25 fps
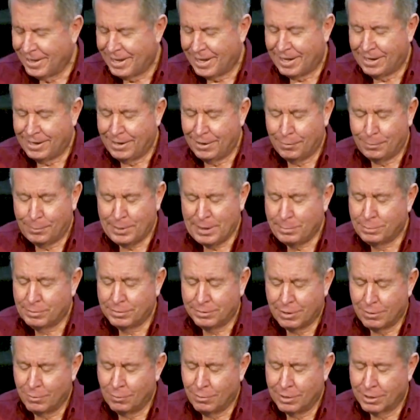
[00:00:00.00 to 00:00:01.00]
I know people
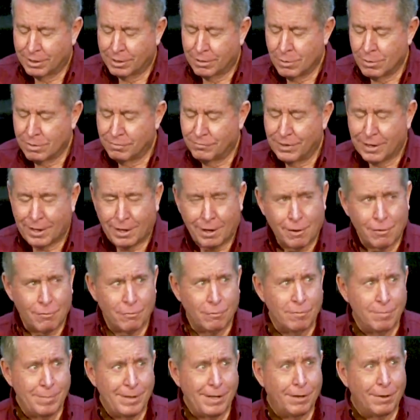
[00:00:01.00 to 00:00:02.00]
don't want to go on
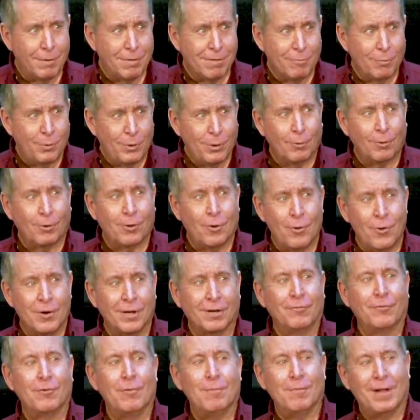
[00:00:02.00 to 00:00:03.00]
vacation with me because we were
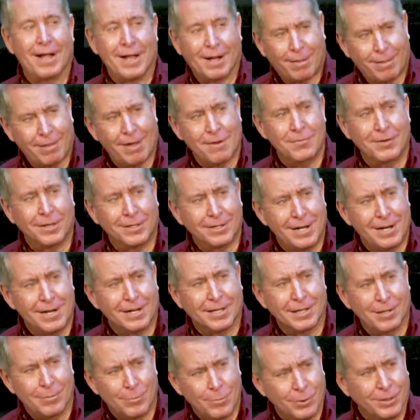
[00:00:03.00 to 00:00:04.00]
going from like seven o'clock
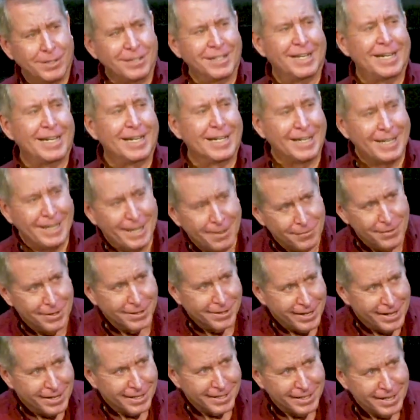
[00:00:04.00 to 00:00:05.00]
in the morning to like eleven
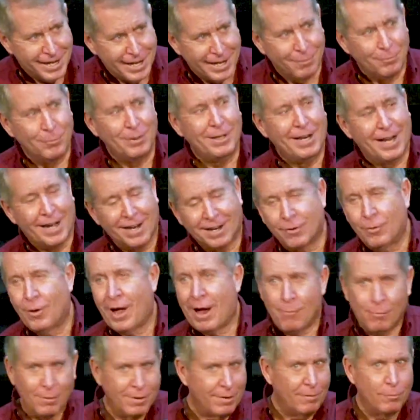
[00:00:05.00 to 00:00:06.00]
o'clock at night. We like
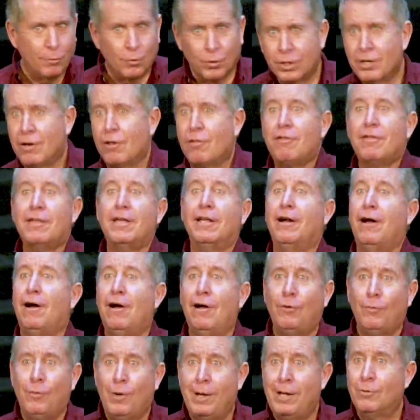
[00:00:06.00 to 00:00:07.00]
we're going to see it
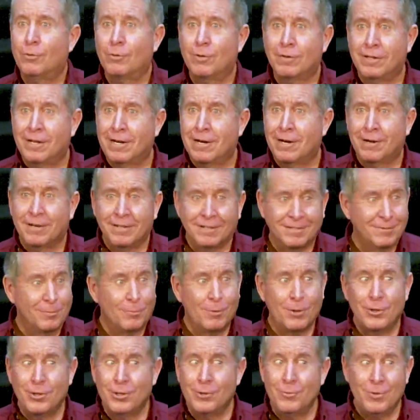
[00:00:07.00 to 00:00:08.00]
all while we're there,
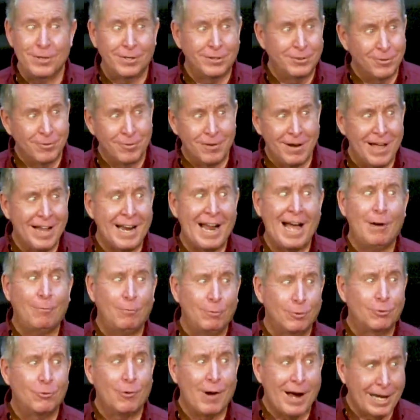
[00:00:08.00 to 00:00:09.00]
whether you want to or not. I
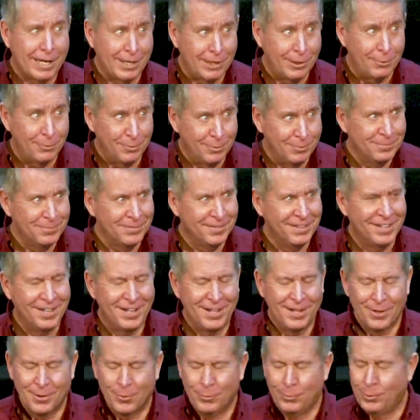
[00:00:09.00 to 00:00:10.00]
will drag you.
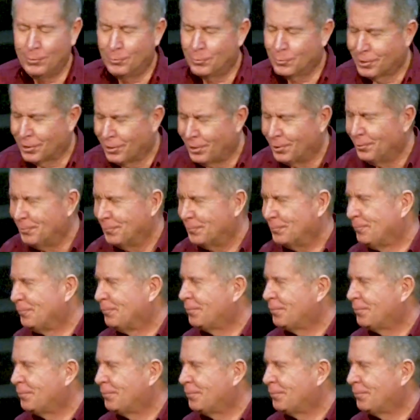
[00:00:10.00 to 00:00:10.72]
We will go.